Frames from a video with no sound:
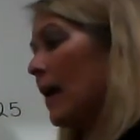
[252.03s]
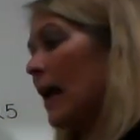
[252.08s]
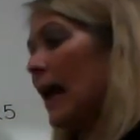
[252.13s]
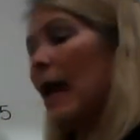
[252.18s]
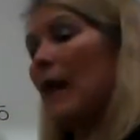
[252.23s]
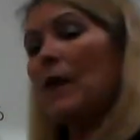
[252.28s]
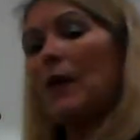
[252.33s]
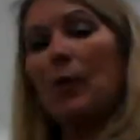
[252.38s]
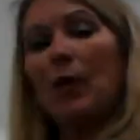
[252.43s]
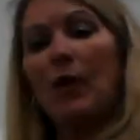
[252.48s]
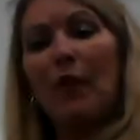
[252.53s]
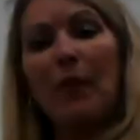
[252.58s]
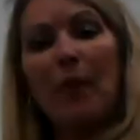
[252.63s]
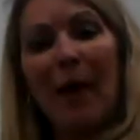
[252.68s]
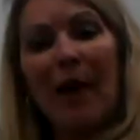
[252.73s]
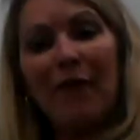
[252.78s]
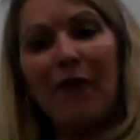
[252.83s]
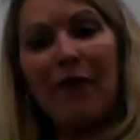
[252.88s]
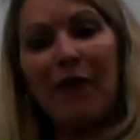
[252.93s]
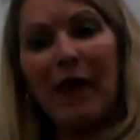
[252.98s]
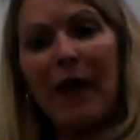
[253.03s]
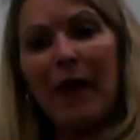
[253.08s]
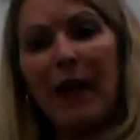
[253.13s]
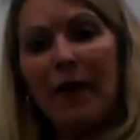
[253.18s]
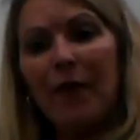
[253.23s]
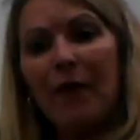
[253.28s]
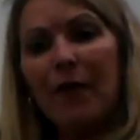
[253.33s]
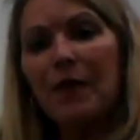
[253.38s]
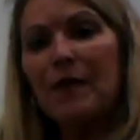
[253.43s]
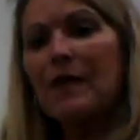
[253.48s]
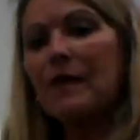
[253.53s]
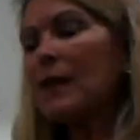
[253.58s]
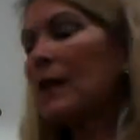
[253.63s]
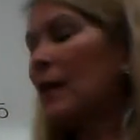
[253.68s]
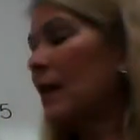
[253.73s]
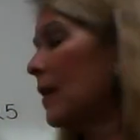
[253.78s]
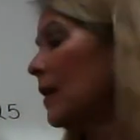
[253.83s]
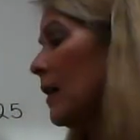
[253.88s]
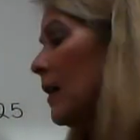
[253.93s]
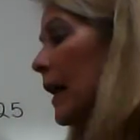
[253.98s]
And then with my fifths,
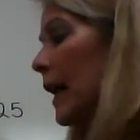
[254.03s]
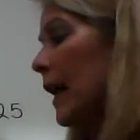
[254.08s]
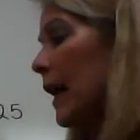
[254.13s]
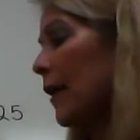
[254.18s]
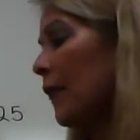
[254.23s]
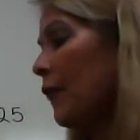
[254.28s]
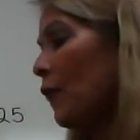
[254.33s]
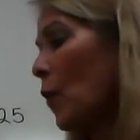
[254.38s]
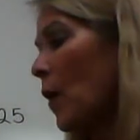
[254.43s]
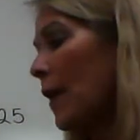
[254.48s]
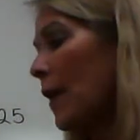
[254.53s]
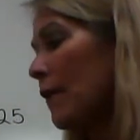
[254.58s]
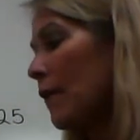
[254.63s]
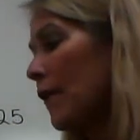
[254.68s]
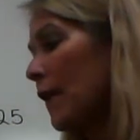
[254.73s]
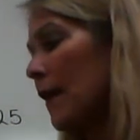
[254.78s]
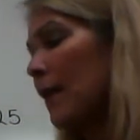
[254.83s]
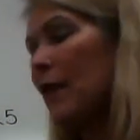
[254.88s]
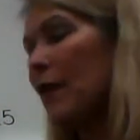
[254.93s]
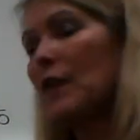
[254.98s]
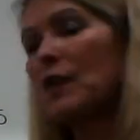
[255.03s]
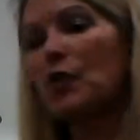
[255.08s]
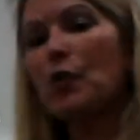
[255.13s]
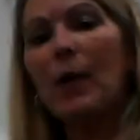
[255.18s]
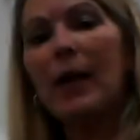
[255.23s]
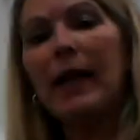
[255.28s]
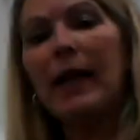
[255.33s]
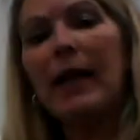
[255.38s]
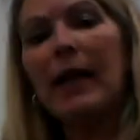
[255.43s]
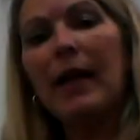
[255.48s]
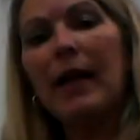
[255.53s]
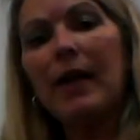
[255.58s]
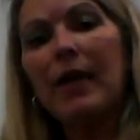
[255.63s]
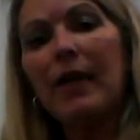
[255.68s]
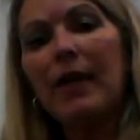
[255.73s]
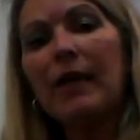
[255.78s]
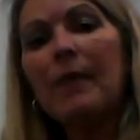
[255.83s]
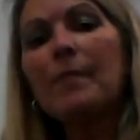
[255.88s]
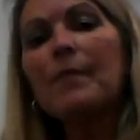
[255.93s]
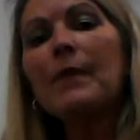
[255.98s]
if 1 fifth is 20th,
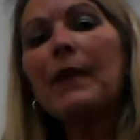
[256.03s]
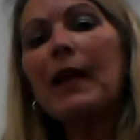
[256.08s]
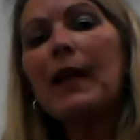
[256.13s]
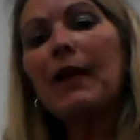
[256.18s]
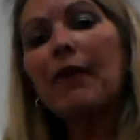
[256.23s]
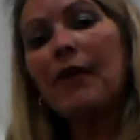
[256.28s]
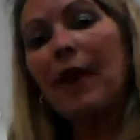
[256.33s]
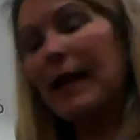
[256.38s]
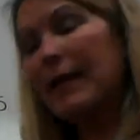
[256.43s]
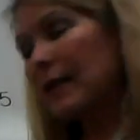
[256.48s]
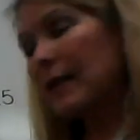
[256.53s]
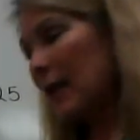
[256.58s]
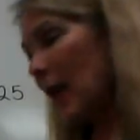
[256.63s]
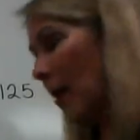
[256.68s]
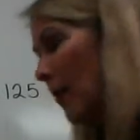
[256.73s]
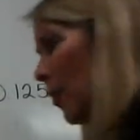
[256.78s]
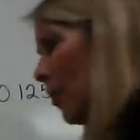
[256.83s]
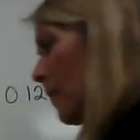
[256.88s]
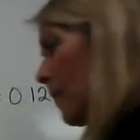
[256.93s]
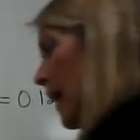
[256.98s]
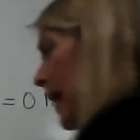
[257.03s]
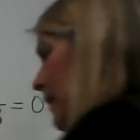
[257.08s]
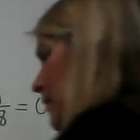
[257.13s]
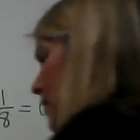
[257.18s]
if I double my